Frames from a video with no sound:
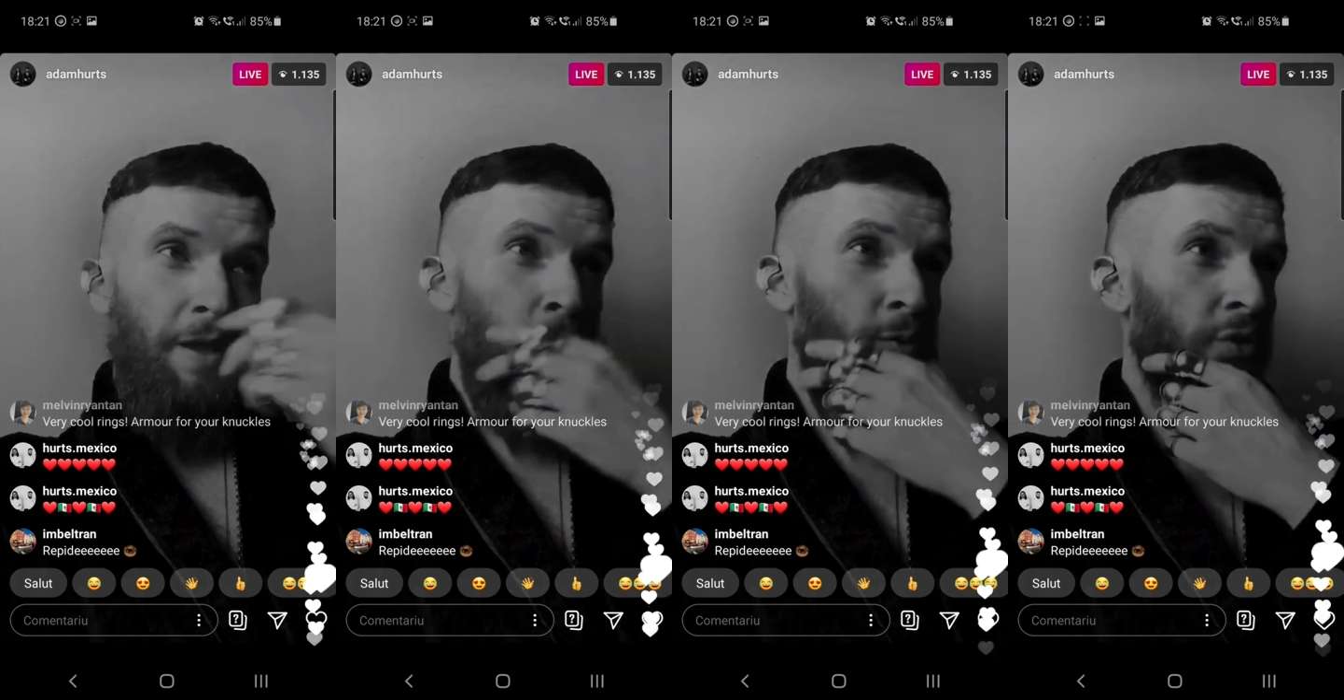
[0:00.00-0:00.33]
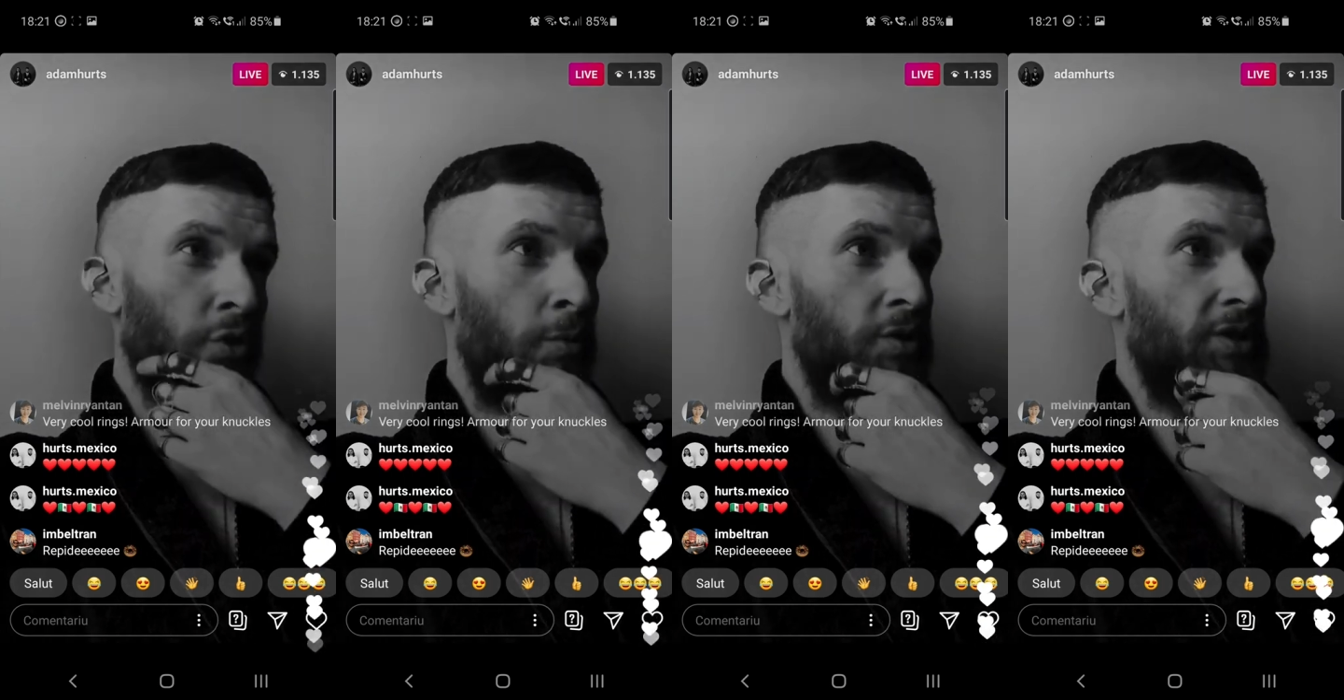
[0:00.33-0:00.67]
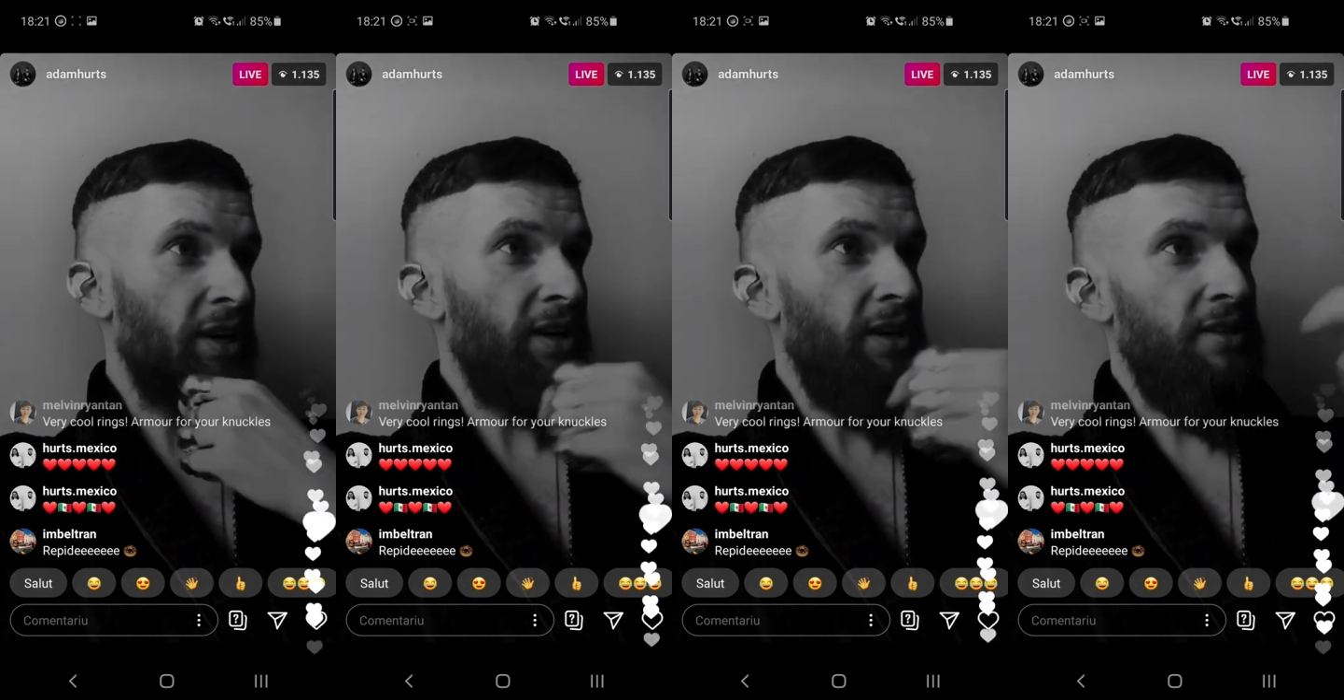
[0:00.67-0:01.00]
It was
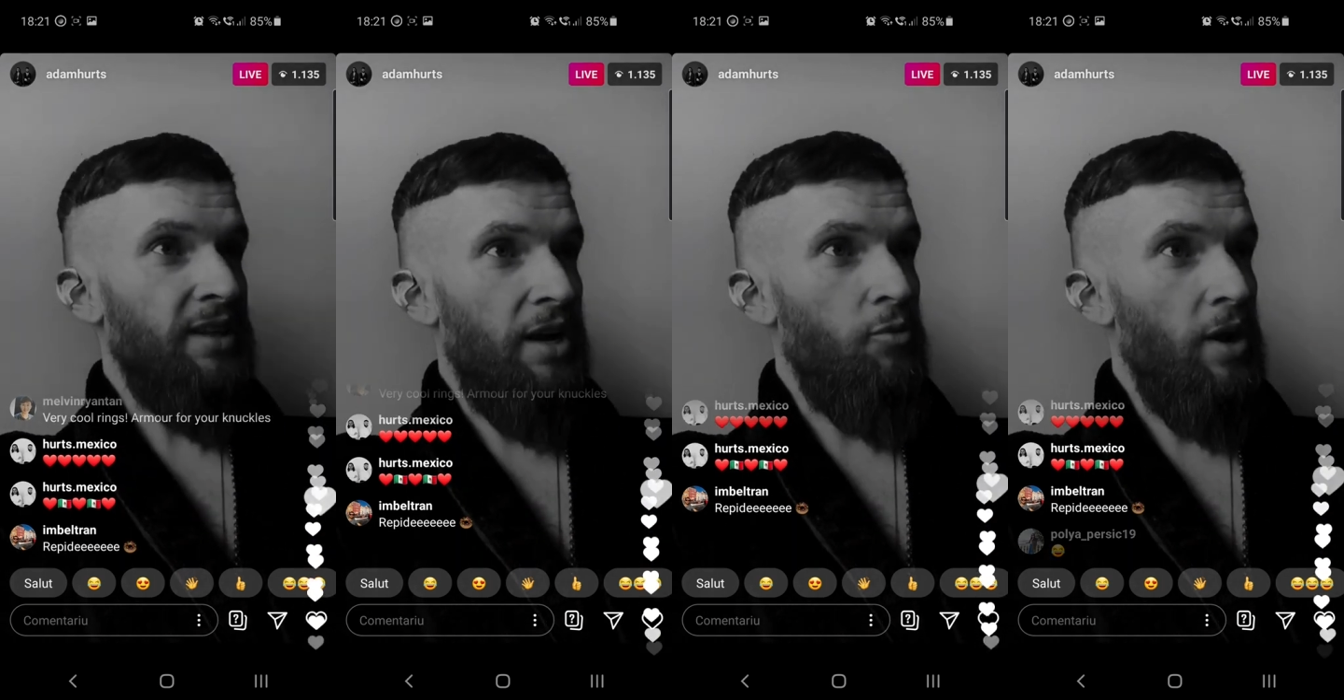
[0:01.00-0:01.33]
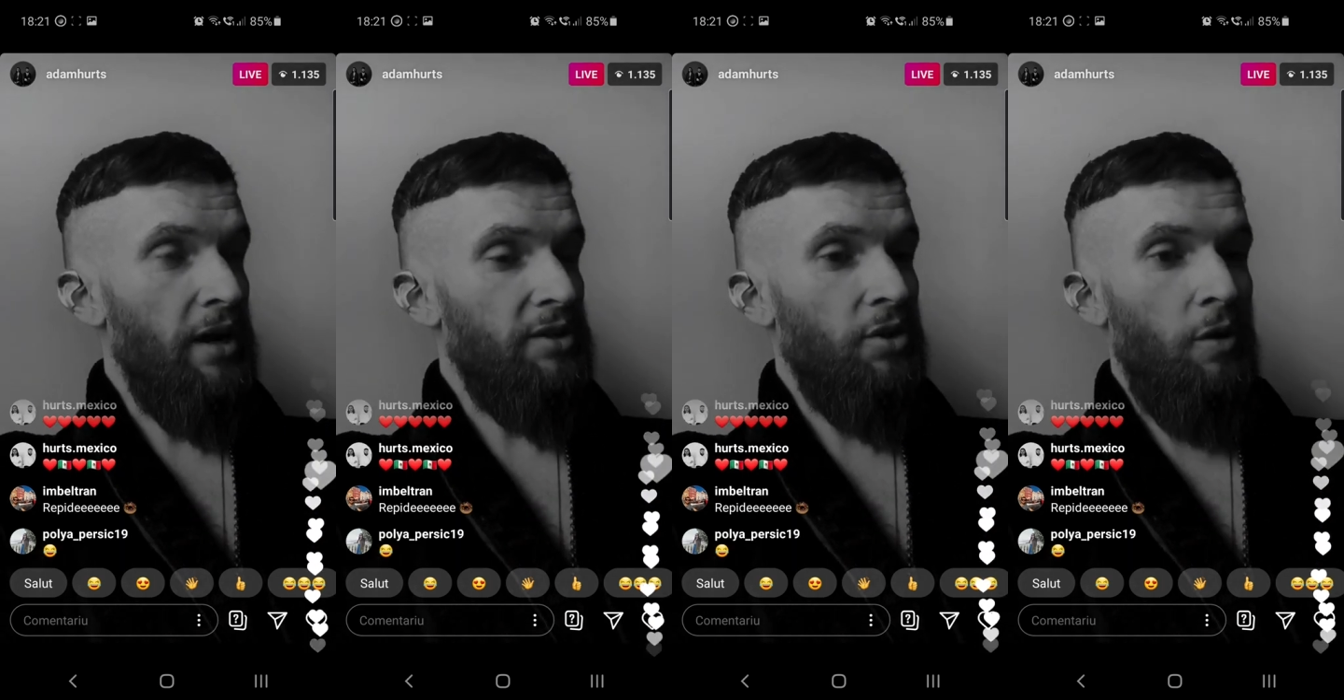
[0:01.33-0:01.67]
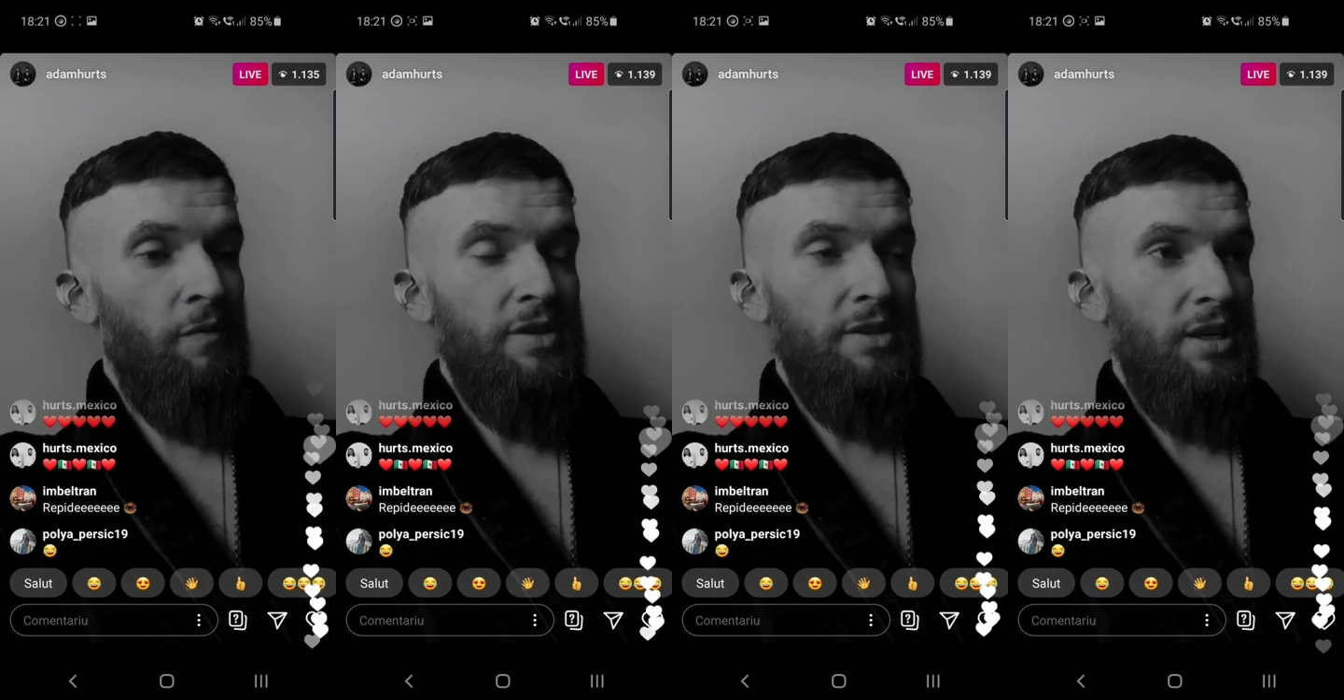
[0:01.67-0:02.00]
almost like a direct
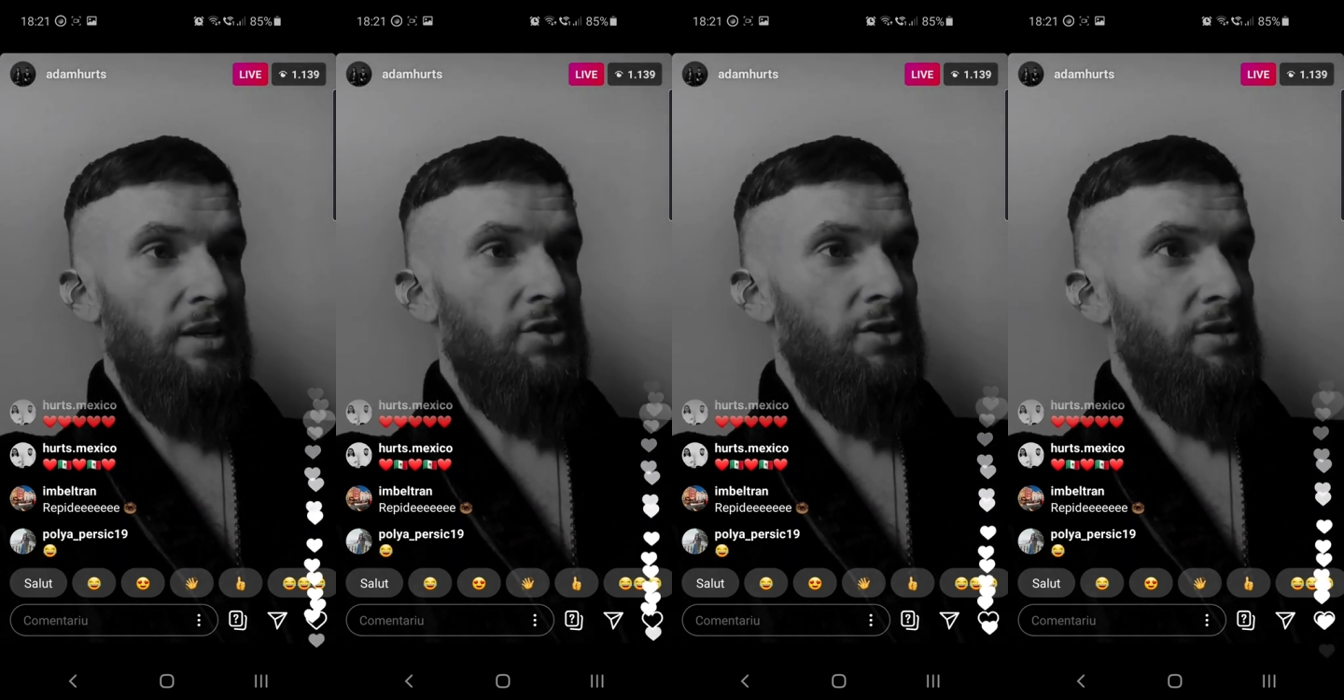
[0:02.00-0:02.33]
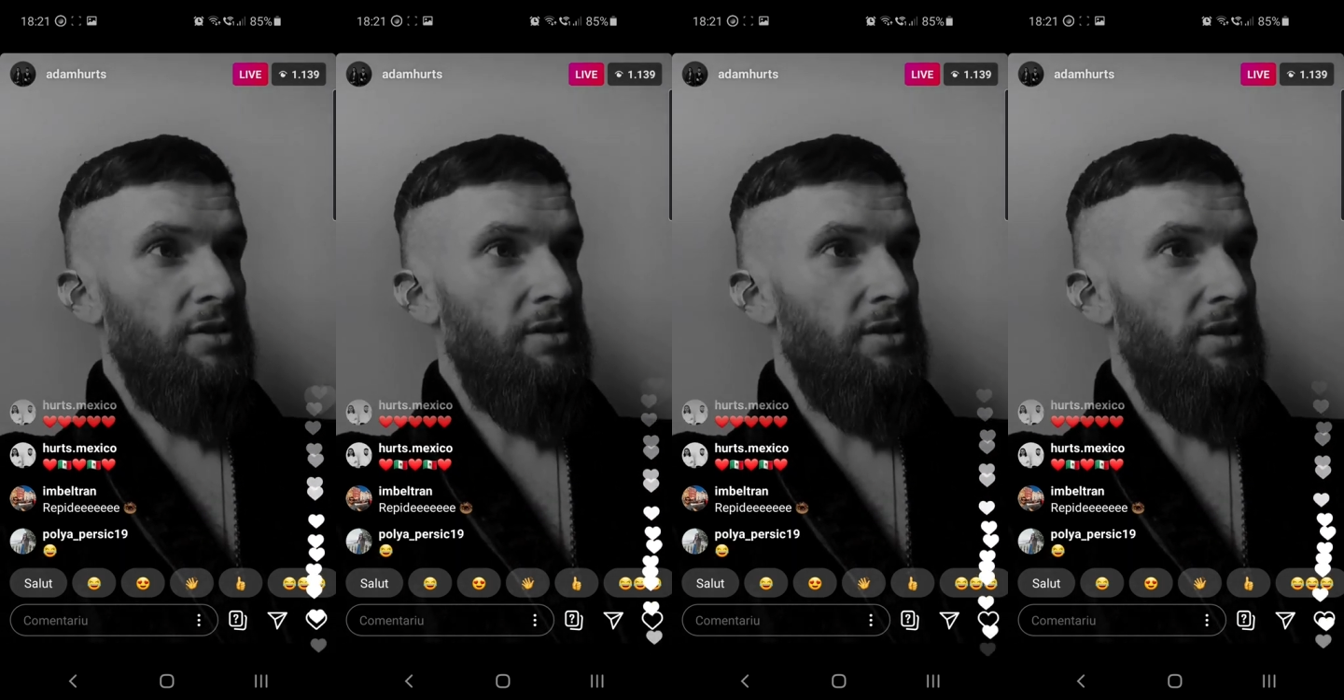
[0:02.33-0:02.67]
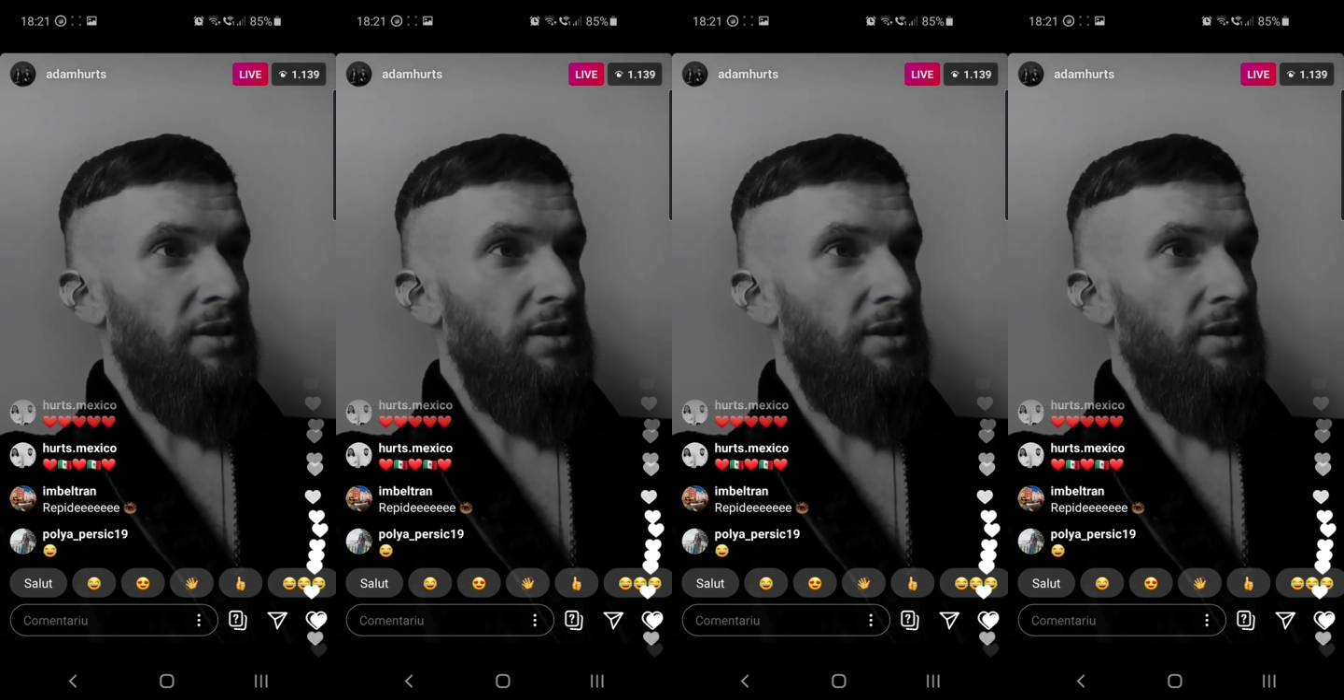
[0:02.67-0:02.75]
conversation,